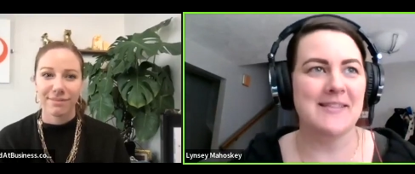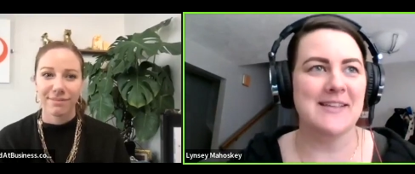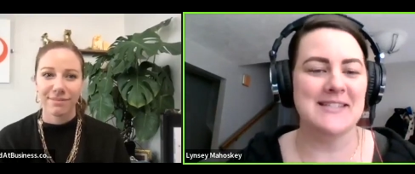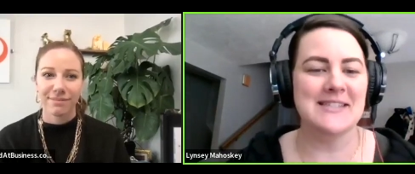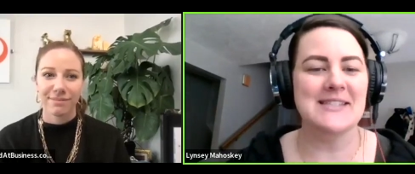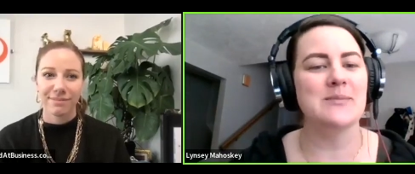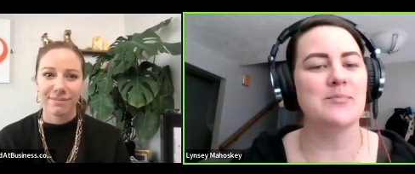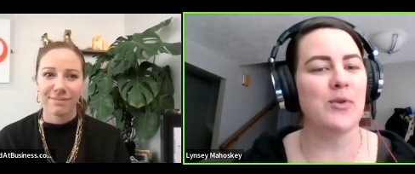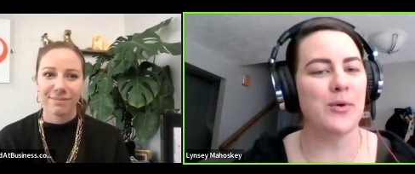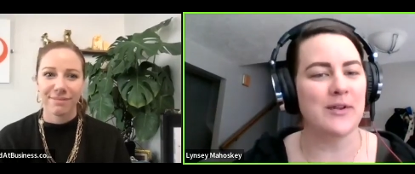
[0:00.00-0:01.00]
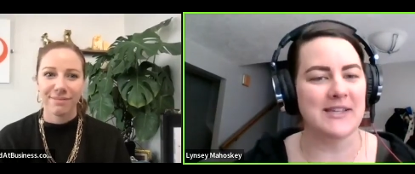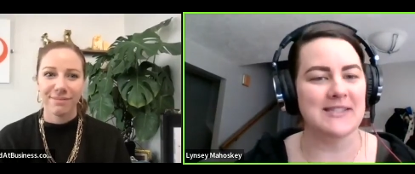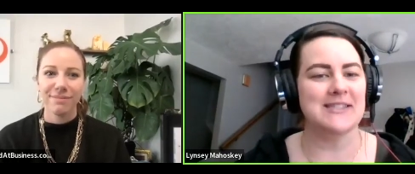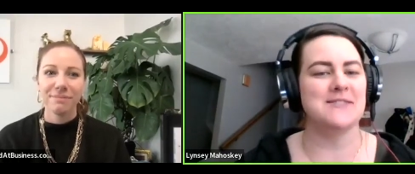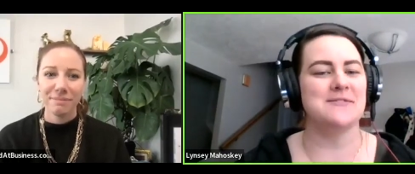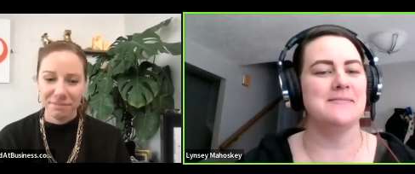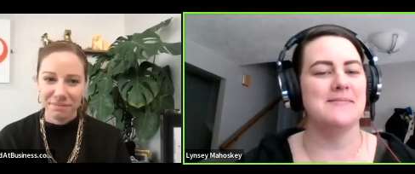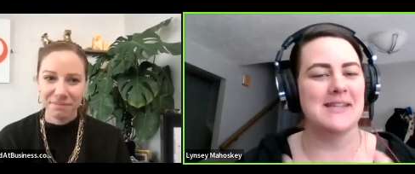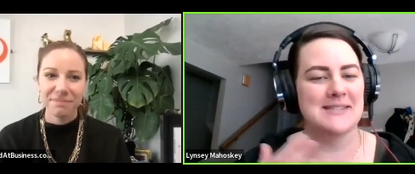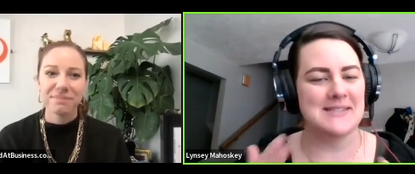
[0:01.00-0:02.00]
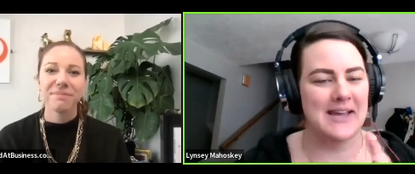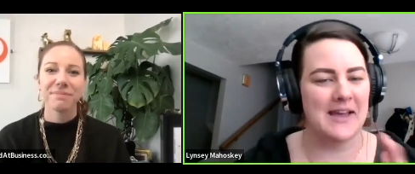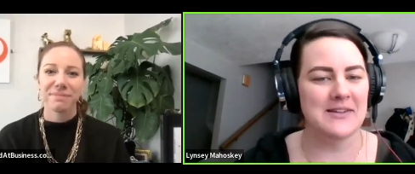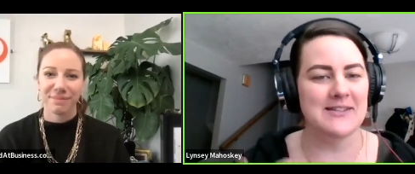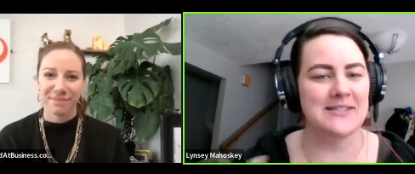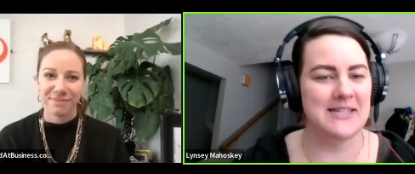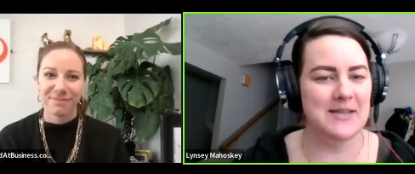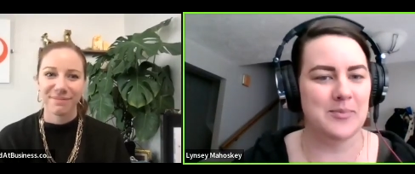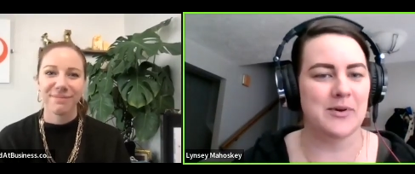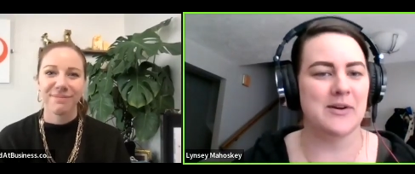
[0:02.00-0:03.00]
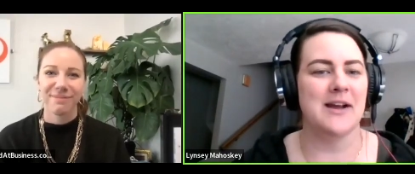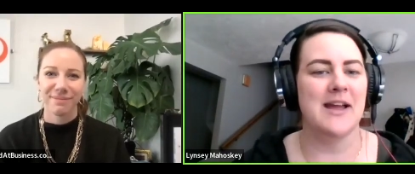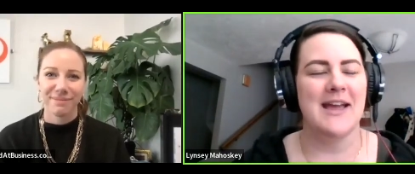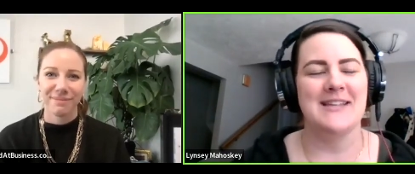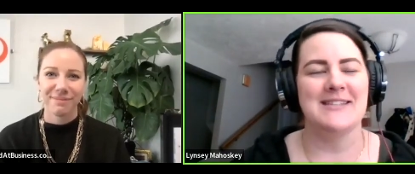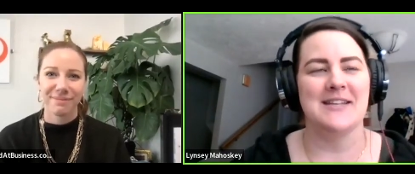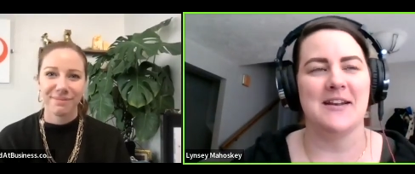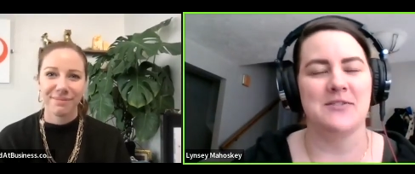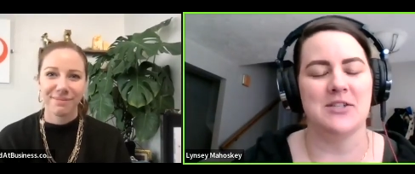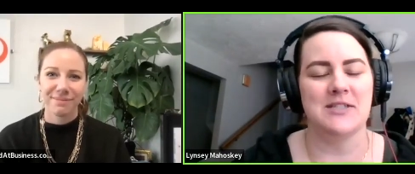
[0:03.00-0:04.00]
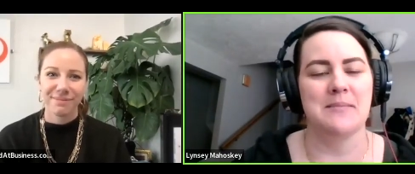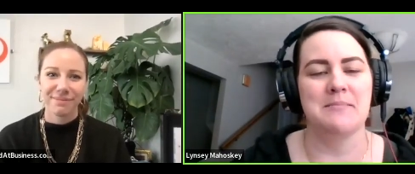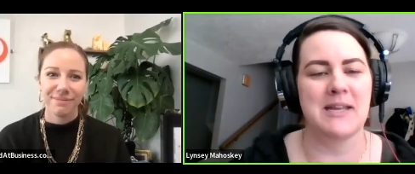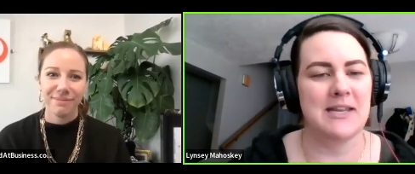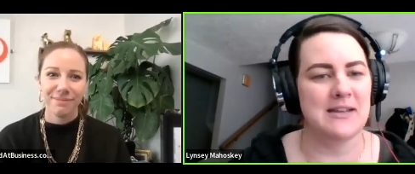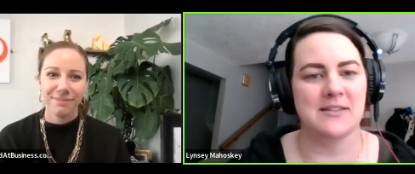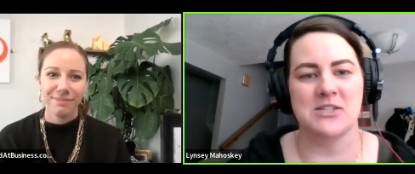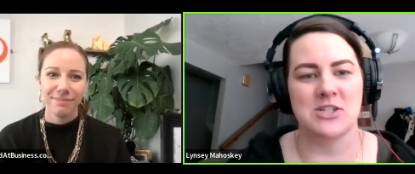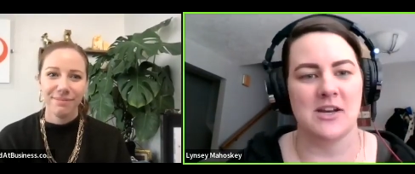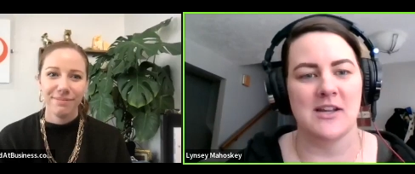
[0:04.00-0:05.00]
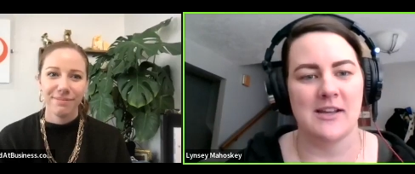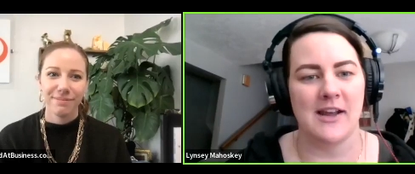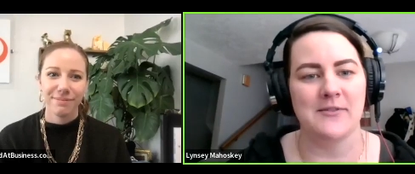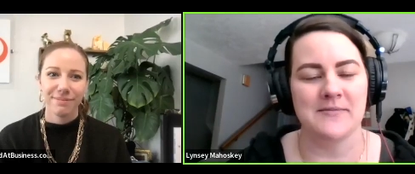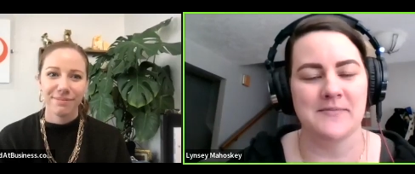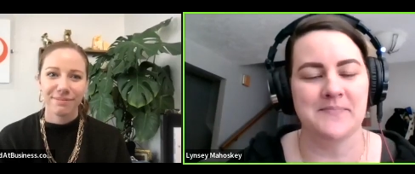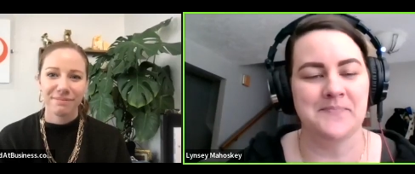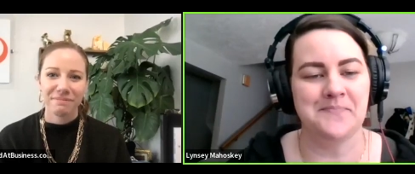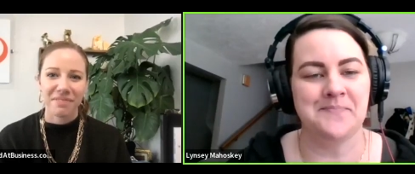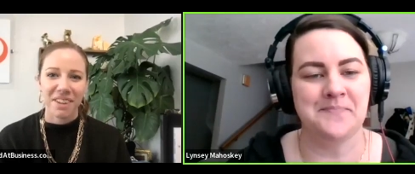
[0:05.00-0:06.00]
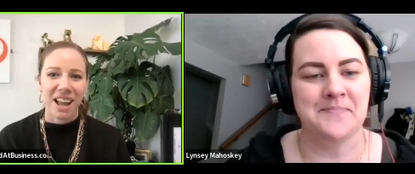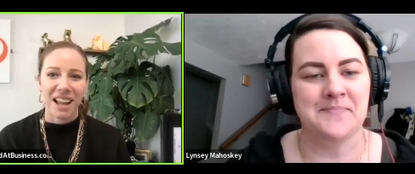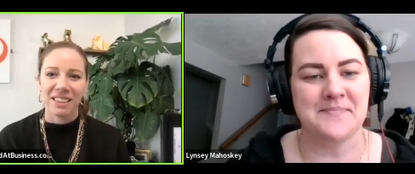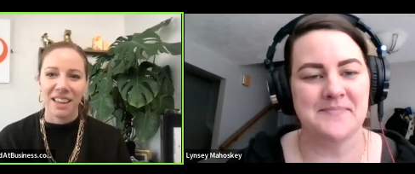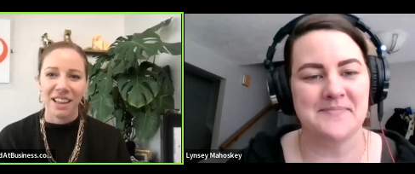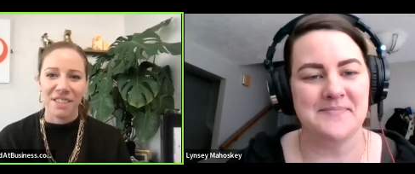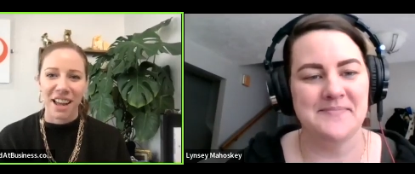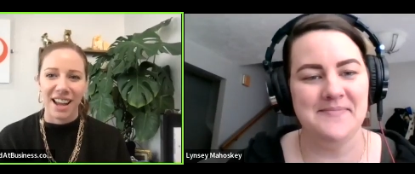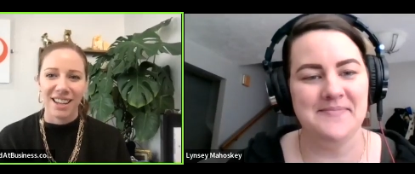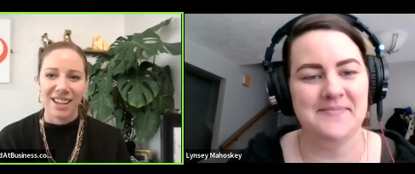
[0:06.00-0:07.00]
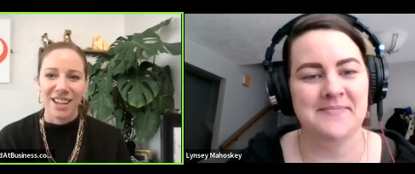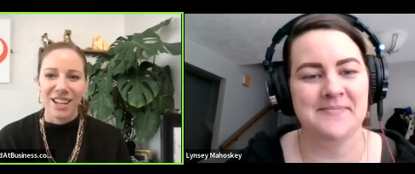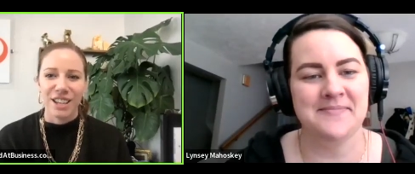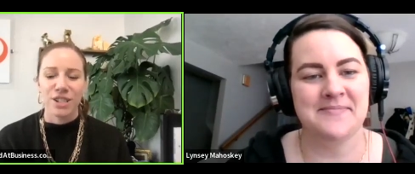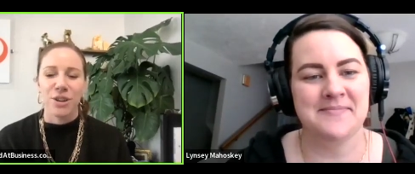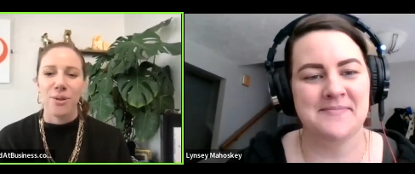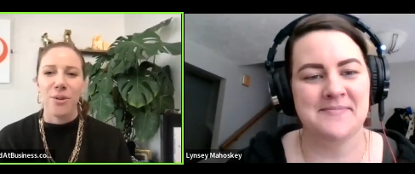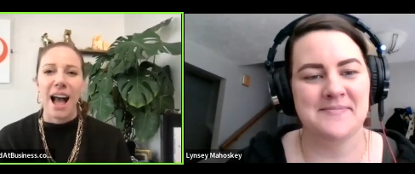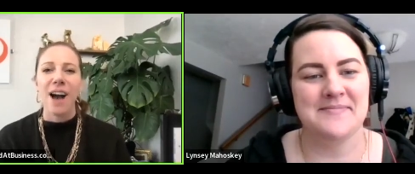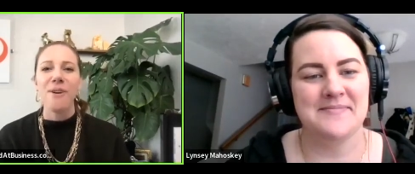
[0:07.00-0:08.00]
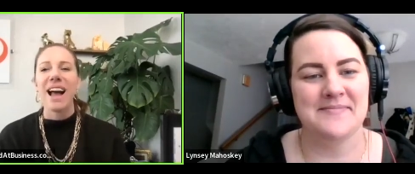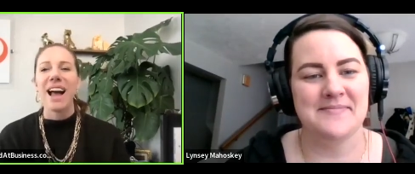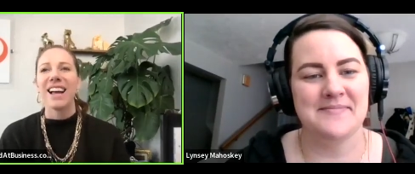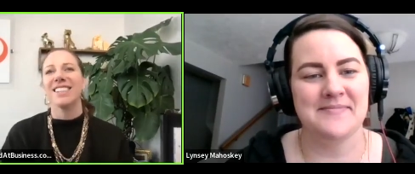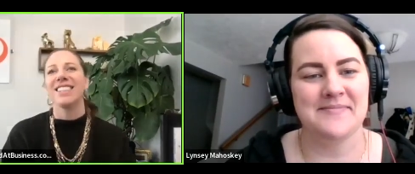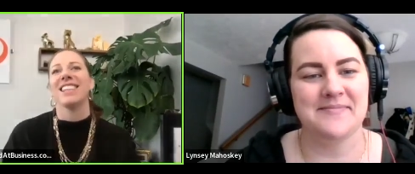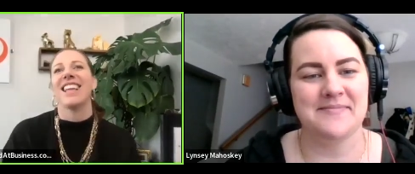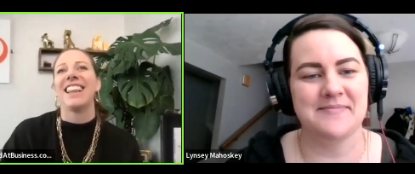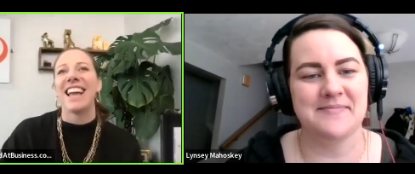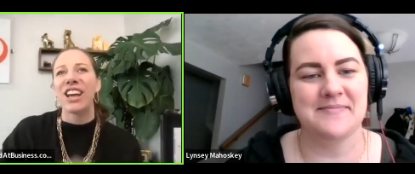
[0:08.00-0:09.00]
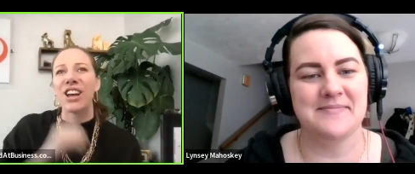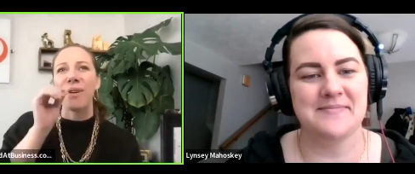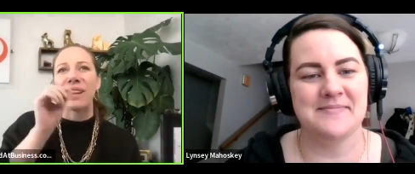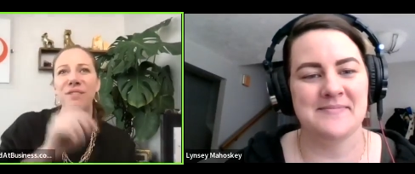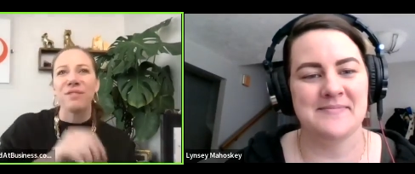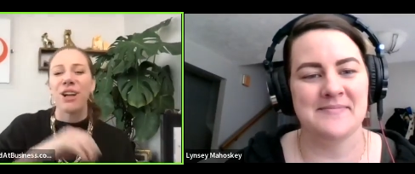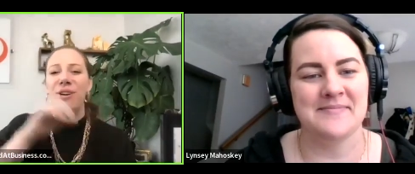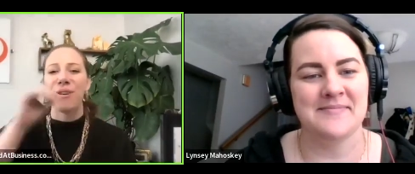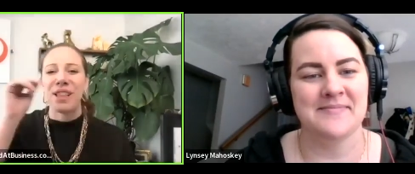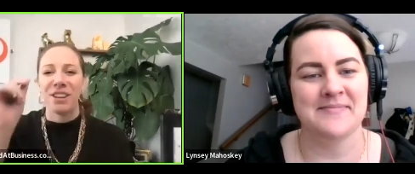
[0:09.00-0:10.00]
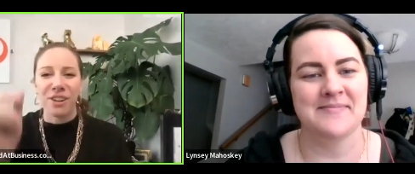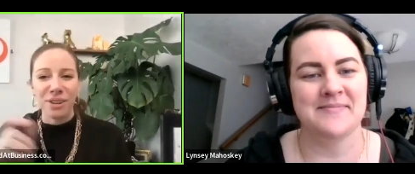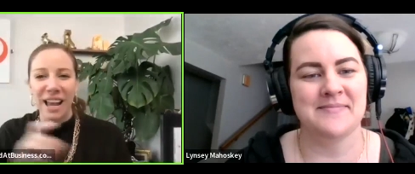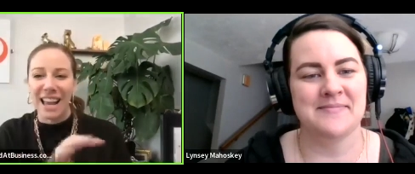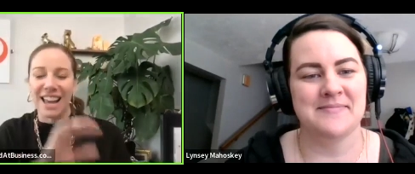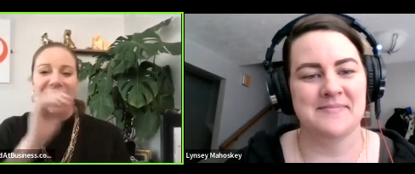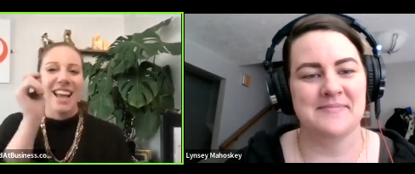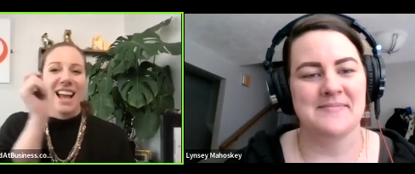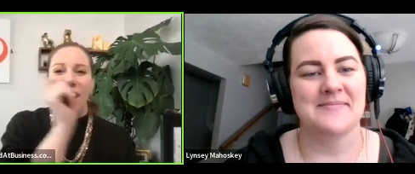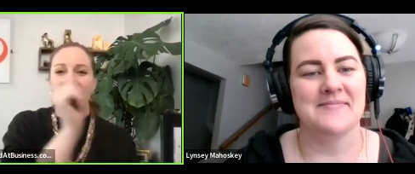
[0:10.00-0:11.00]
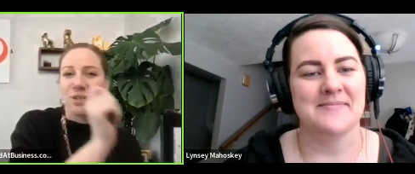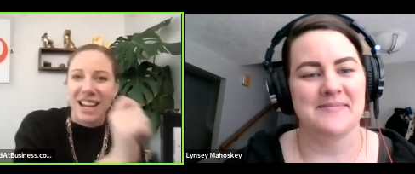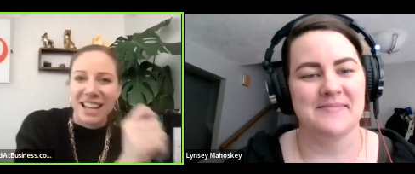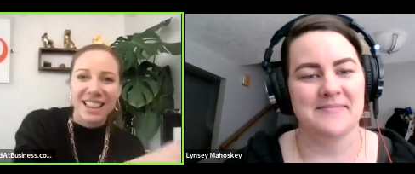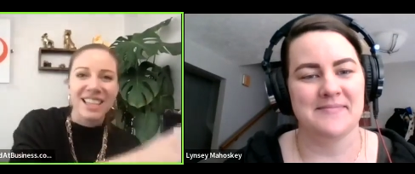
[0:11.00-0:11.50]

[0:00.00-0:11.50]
Speaker 1: let's explore this. Let's, let's dive in deeper instead of just immediately shutting it out.
Speaker 2: I love that. So how has that, like going the flow and the, okay, creating this